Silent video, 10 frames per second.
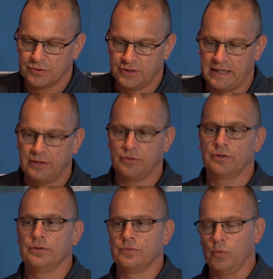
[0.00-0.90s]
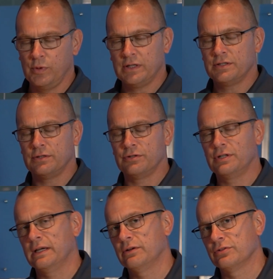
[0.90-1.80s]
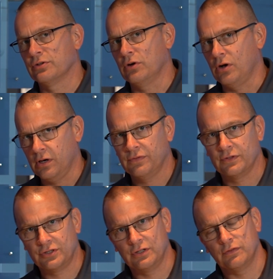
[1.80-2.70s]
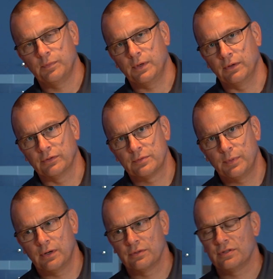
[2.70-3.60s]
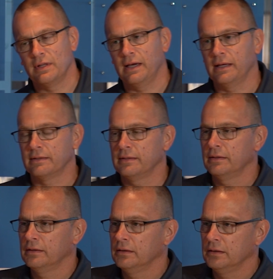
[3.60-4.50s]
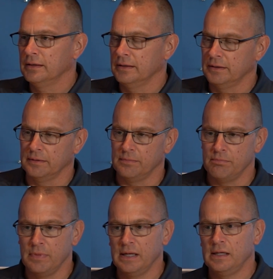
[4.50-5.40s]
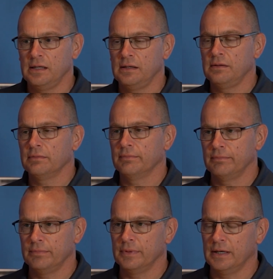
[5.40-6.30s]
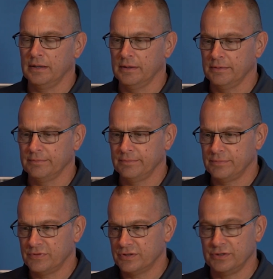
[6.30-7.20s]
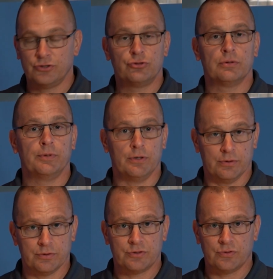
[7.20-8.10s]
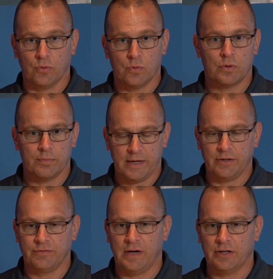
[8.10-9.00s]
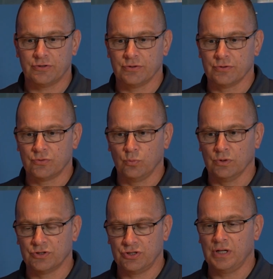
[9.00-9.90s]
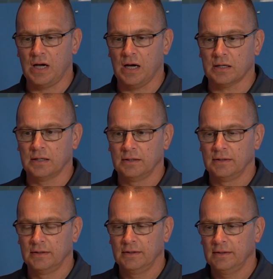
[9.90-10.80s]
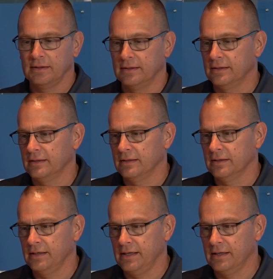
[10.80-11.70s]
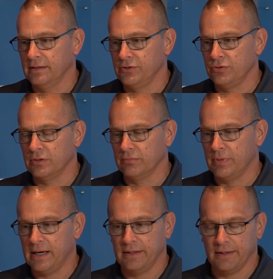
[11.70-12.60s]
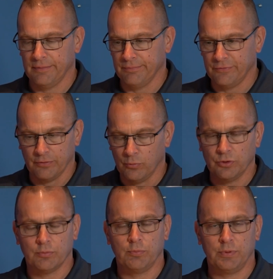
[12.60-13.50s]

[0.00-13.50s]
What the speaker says: Standards, what we consider standards, are off-the-shelf parts that many distributors or manufacturers will stock, and you can buy them from multiple